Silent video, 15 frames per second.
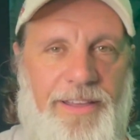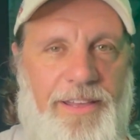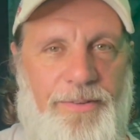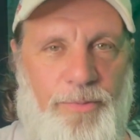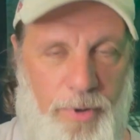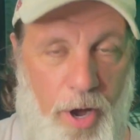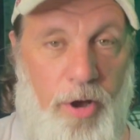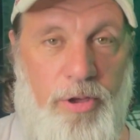You
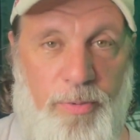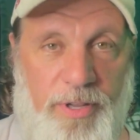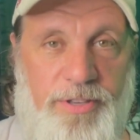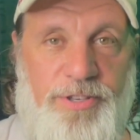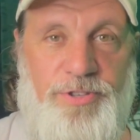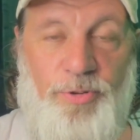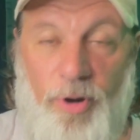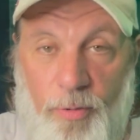want, oh, you want the
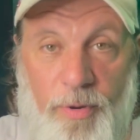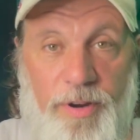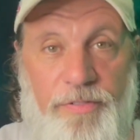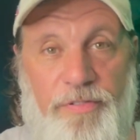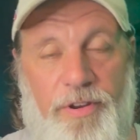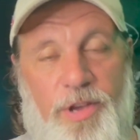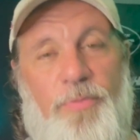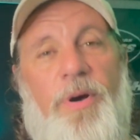short one
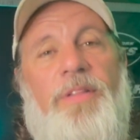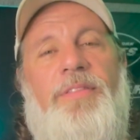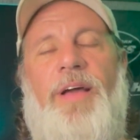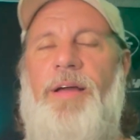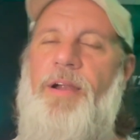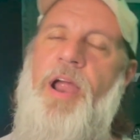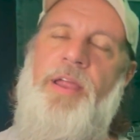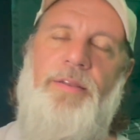for, you want,
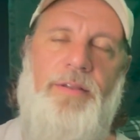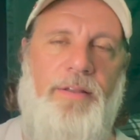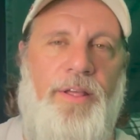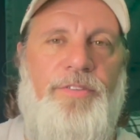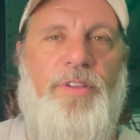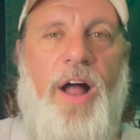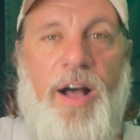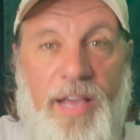all right,
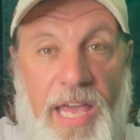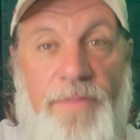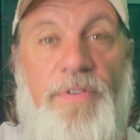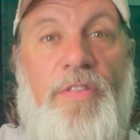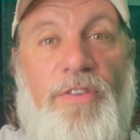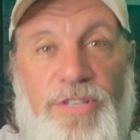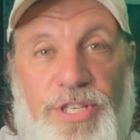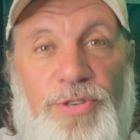listen, I'll give
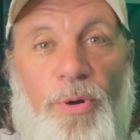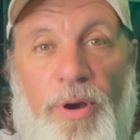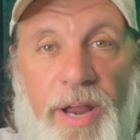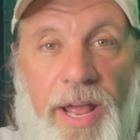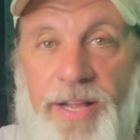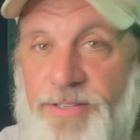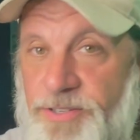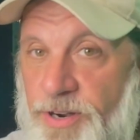you the short
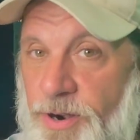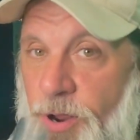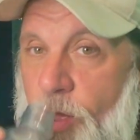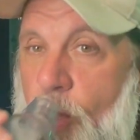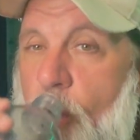answer.